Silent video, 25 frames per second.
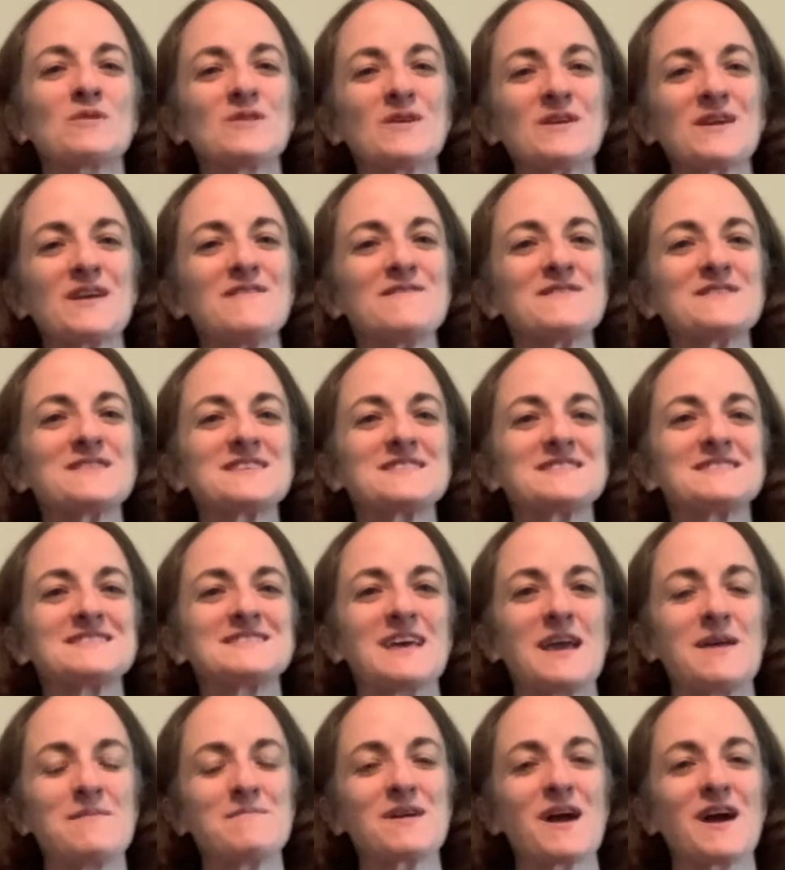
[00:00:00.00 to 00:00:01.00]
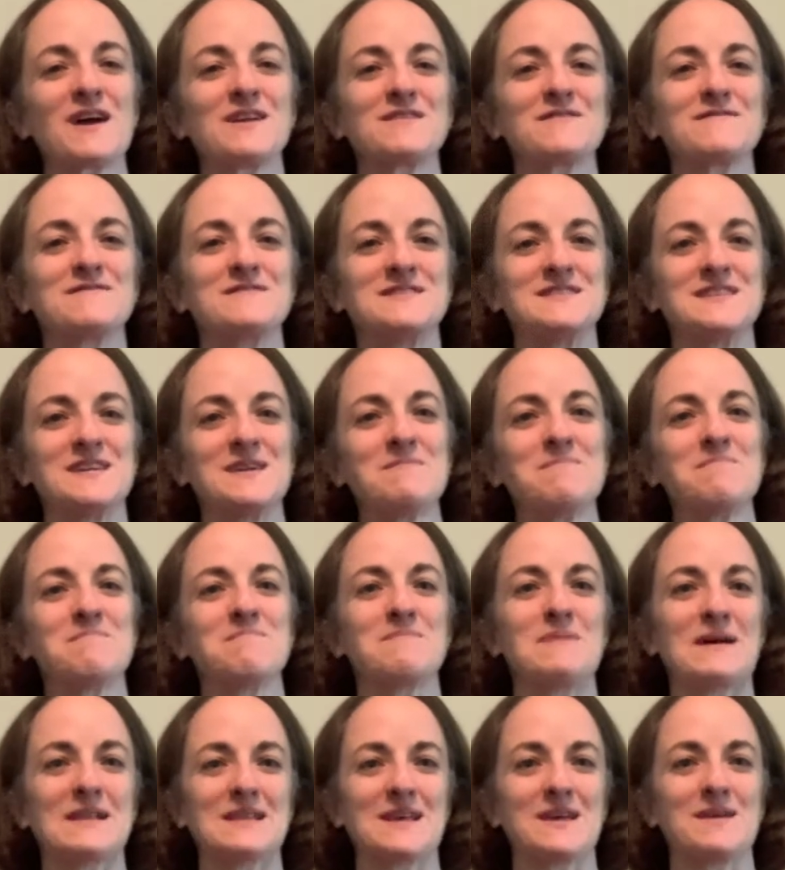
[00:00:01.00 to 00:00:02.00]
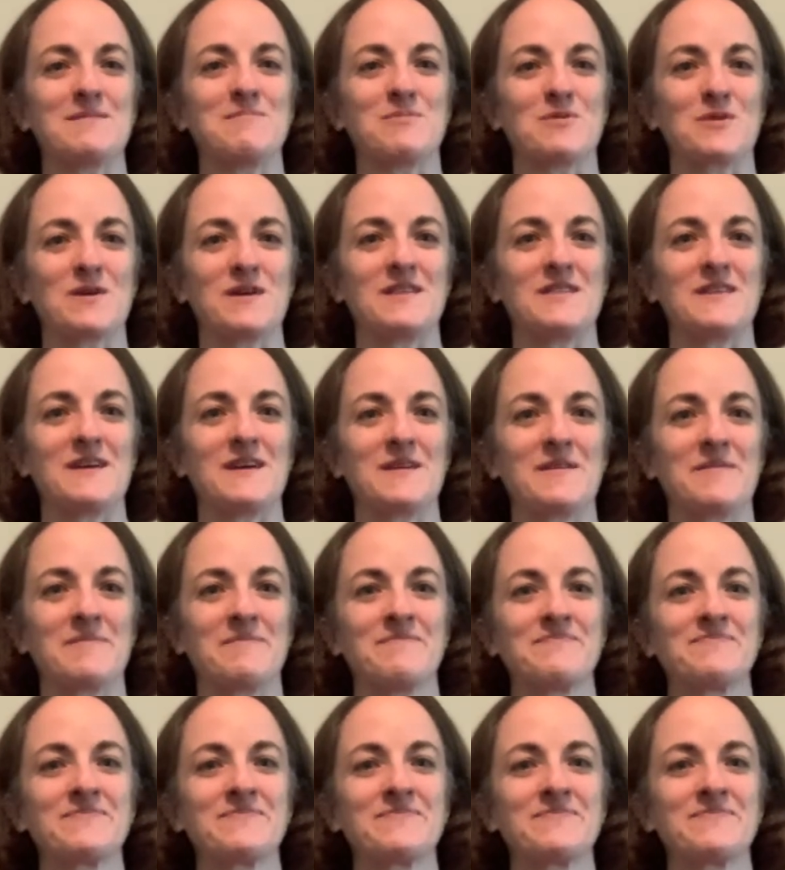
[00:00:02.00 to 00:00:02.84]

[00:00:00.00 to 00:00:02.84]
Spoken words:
looking for the same kind of deep belly breathing.